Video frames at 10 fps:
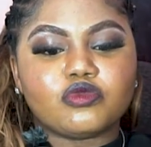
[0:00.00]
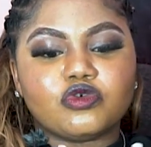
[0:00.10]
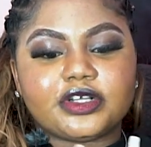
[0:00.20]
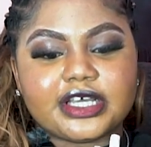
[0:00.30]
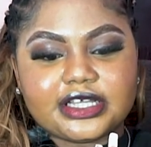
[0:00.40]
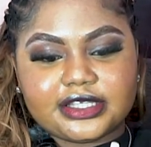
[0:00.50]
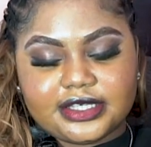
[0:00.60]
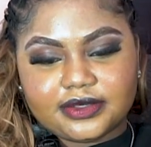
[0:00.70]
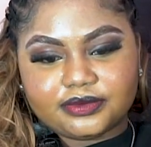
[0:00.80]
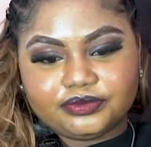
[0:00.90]
More
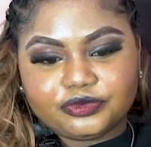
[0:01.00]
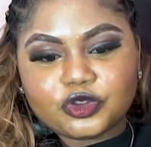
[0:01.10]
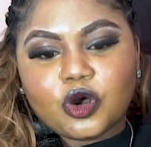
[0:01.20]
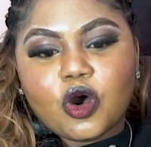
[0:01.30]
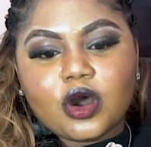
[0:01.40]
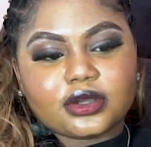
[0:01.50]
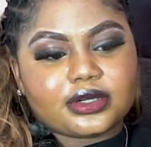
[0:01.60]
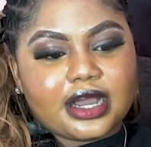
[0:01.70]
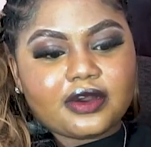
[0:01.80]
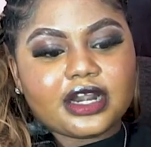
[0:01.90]
dirty.
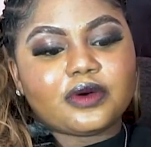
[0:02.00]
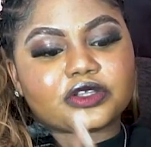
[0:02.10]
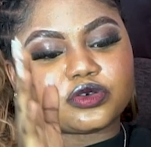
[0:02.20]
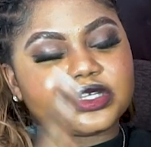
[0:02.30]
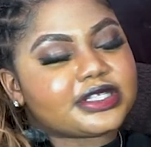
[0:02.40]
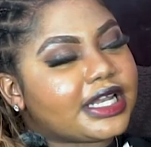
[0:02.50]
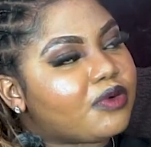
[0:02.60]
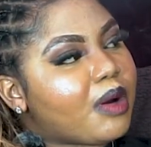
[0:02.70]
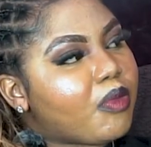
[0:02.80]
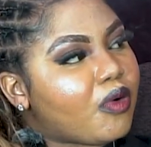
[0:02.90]
Kakano atun is
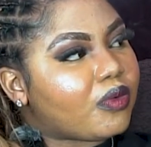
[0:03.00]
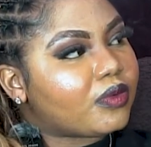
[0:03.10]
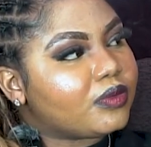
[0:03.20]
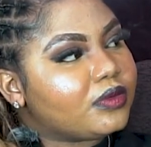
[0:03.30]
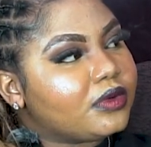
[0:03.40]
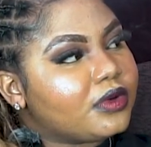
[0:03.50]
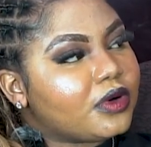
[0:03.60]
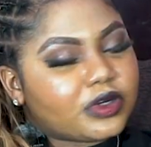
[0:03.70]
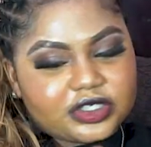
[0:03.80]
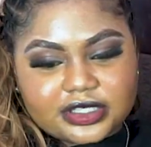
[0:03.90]
anama bo.
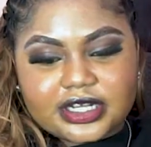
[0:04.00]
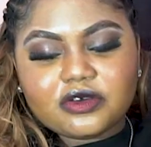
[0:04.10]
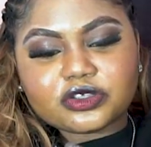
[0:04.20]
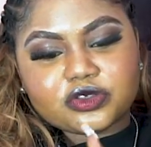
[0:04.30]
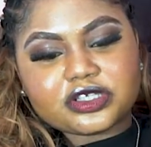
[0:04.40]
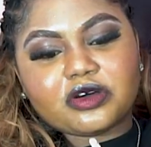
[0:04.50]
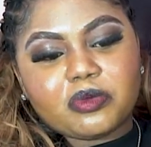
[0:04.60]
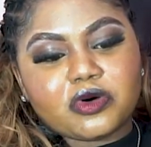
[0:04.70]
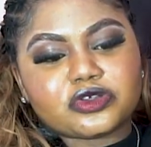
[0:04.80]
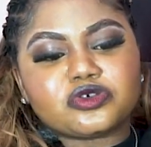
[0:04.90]
But she's not atun is anama
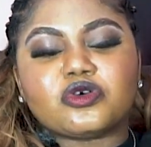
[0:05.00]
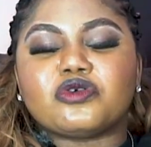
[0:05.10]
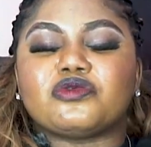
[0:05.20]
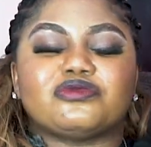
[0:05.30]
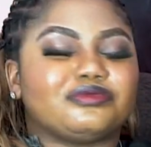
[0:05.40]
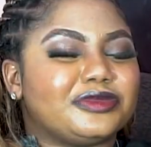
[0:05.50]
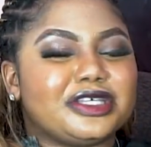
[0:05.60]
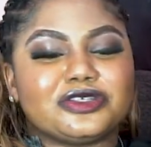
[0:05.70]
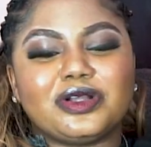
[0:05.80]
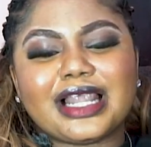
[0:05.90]
bo. So
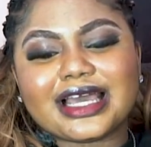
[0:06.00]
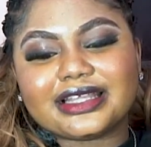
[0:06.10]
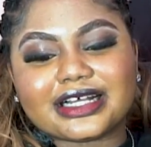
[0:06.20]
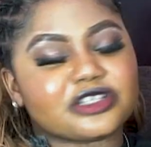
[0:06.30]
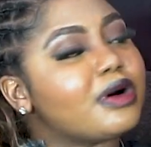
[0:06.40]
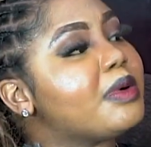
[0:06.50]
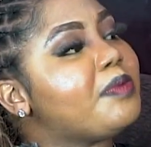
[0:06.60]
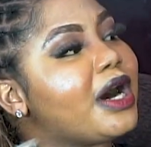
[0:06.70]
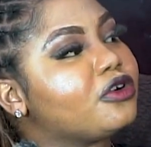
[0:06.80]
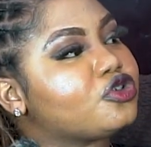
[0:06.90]
he's not like that. Not a
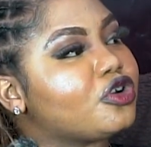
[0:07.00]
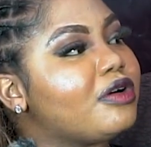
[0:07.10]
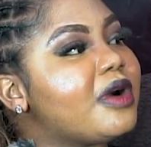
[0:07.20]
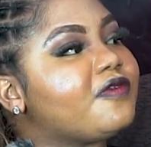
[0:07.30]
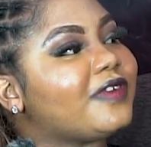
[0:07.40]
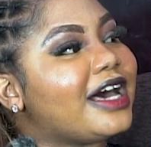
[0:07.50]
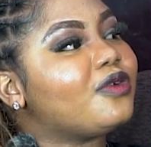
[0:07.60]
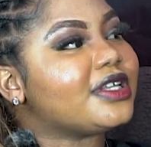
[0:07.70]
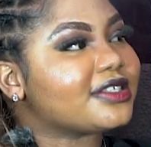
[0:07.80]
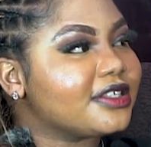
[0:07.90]
power to no more
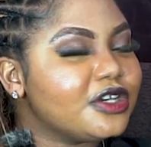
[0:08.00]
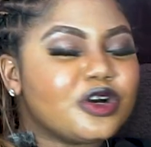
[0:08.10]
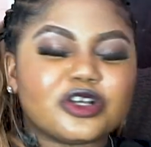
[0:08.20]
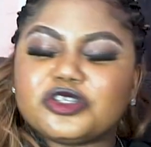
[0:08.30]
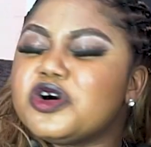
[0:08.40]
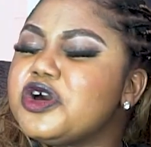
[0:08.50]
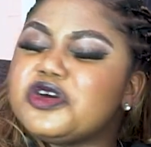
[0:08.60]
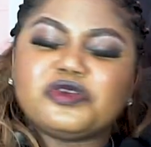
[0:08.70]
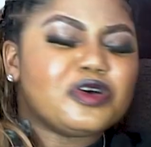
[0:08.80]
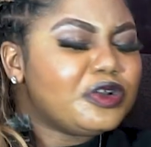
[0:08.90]
flowers. But so
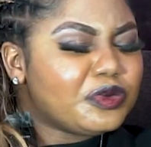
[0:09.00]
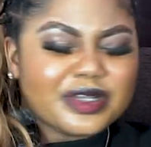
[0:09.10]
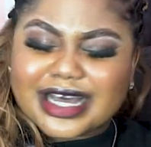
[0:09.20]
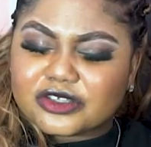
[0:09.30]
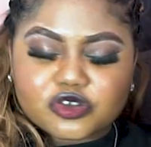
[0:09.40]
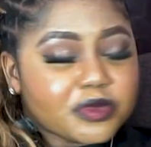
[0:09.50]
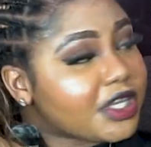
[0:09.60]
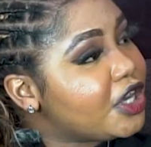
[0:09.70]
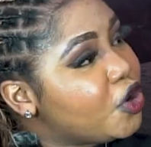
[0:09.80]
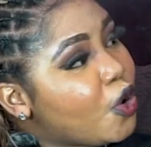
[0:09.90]
he will not do that to
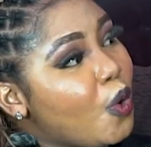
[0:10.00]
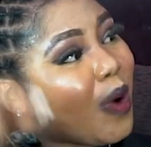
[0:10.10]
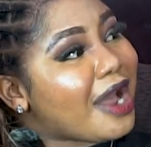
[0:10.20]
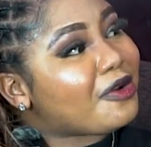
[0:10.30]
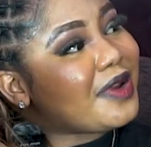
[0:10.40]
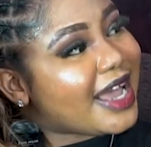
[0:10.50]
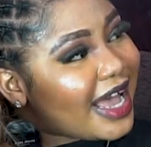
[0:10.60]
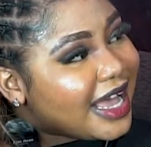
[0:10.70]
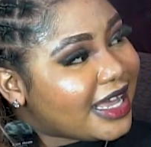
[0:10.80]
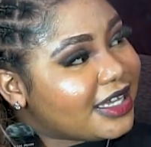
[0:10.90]
me. Oh,
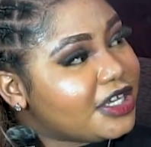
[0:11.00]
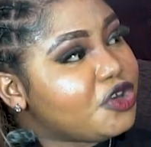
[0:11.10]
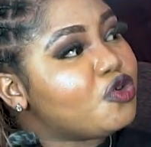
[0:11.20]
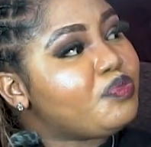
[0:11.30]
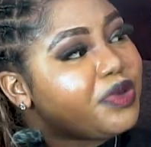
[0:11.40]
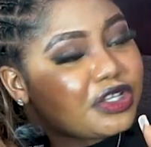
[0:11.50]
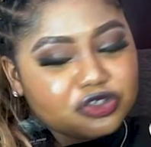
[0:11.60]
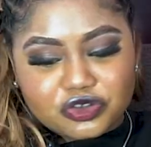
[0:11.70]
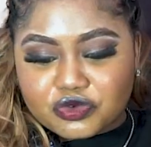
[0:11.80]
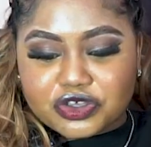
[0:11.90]
warrior. He will
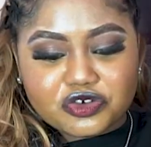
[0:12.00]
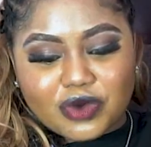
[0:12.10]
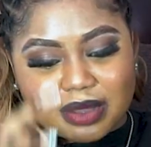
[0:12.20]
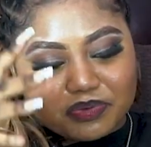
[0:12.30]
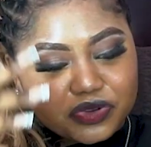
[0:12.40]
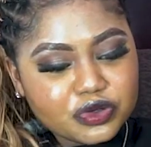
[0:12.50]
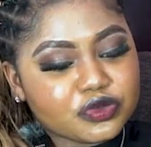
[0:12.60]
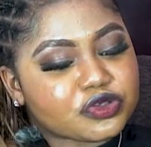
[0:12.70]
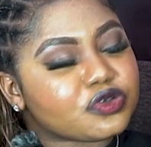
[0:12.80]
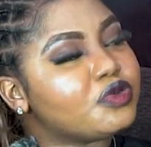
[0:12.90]
beat you. He will abuse
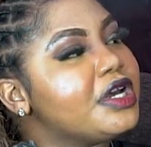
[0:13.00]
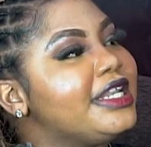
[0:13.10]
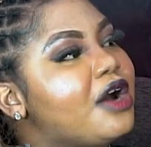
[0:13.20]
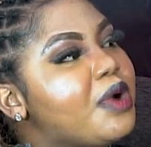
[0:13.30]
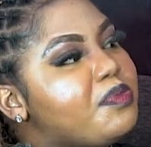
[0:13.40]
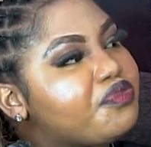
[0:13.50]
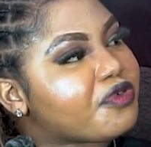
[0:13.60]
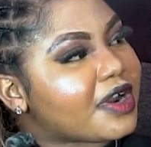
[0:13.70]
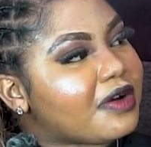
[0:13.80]
you. Now we pray.